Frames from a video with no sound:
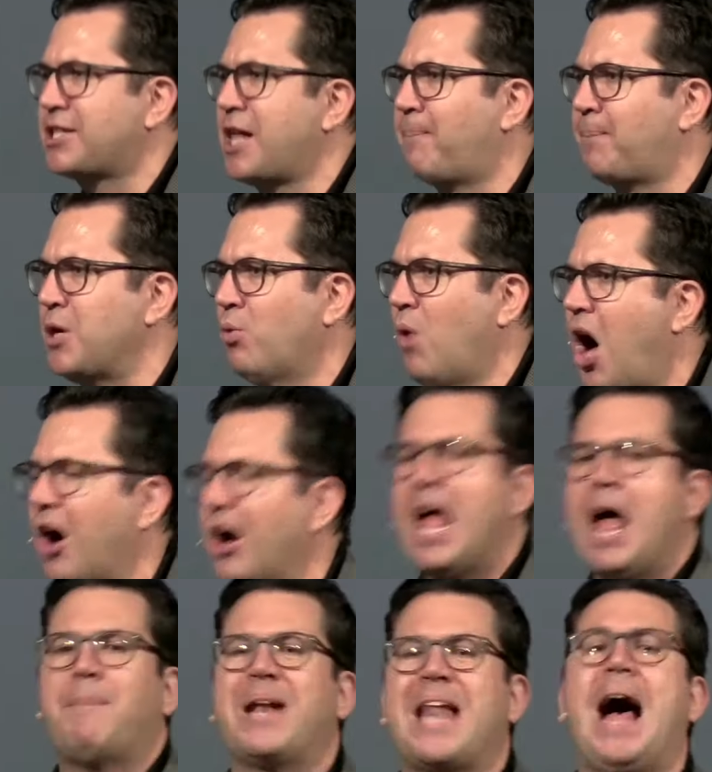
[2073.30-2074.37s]
up you are.
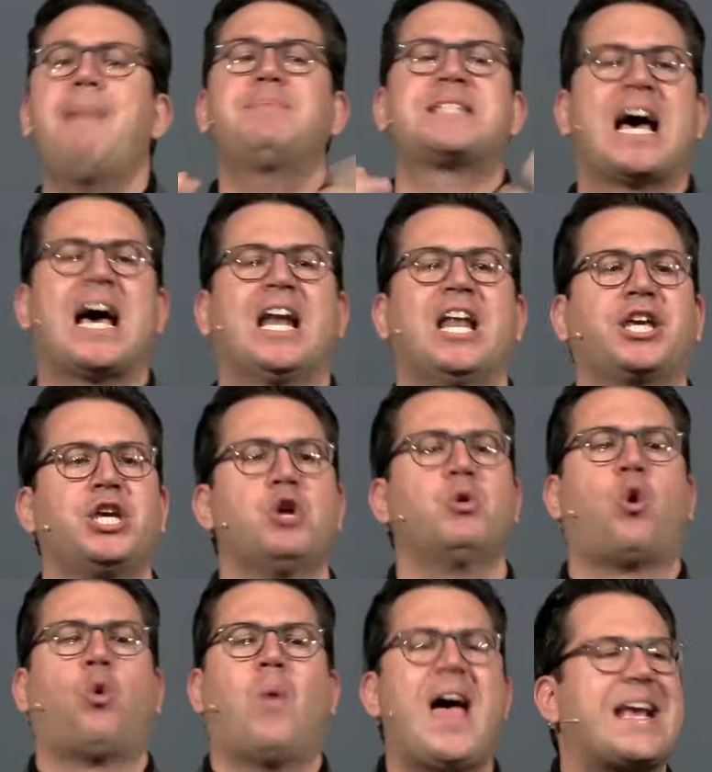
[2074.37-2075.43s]
But I'm telling you
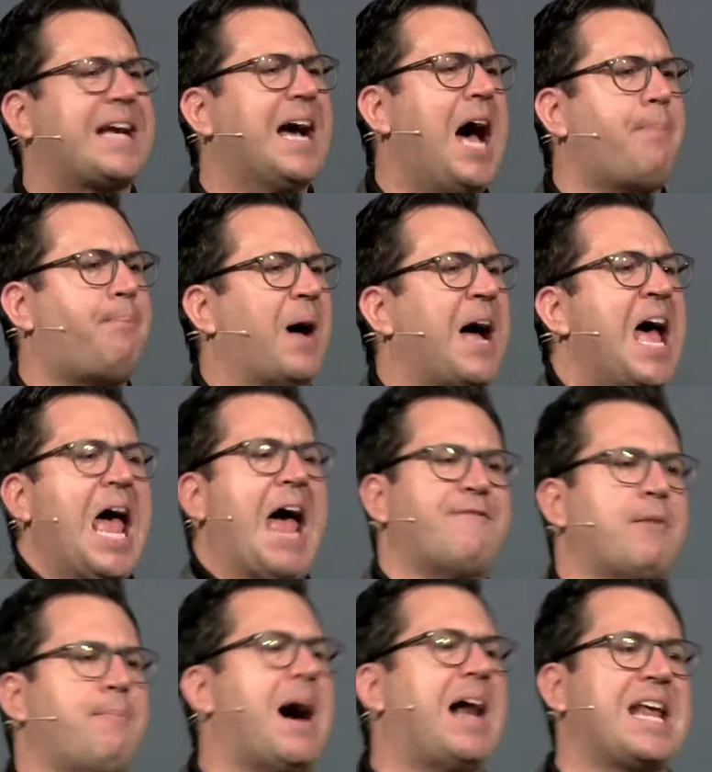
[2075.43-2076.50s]
to wake up.
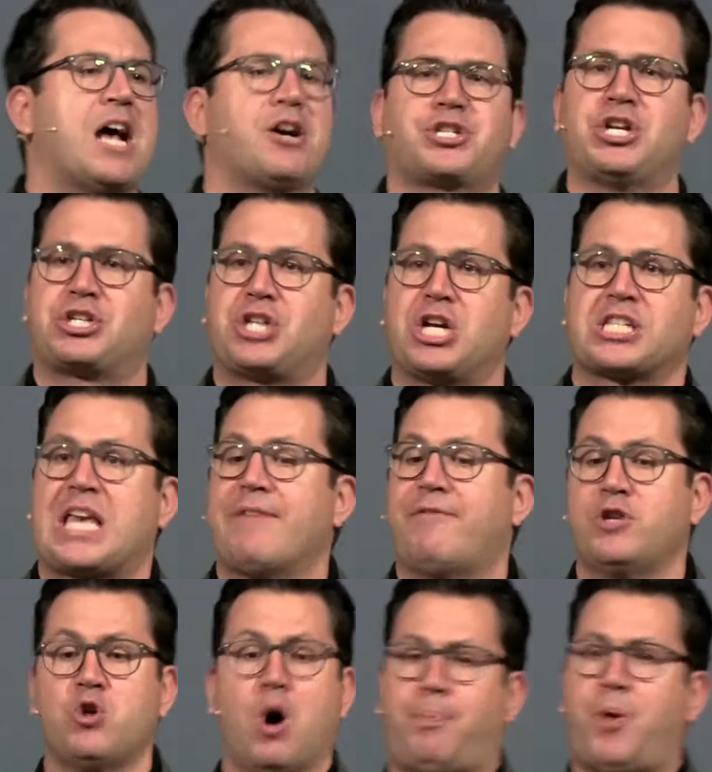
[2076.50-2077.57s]
Everybody else is just giving
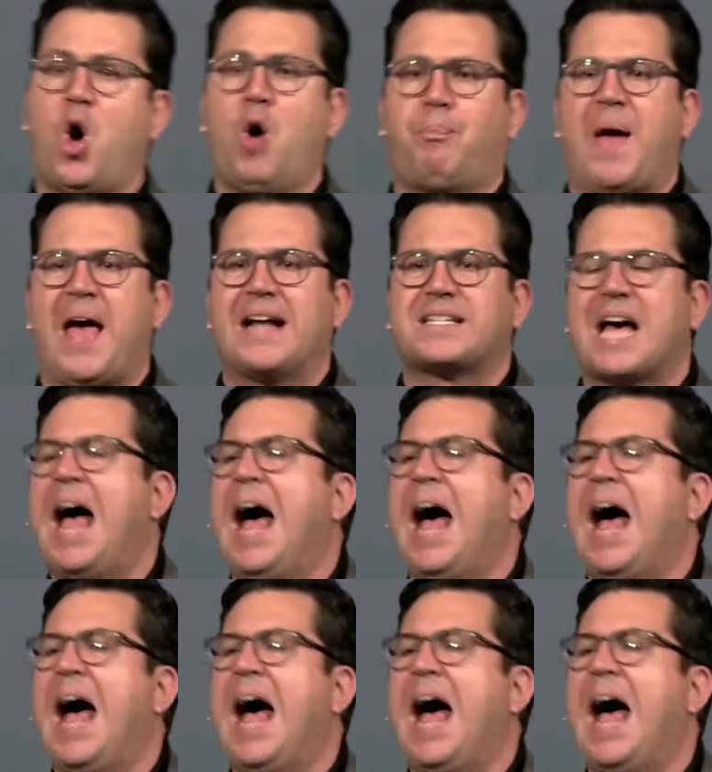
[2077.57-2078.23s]
you a pulpit.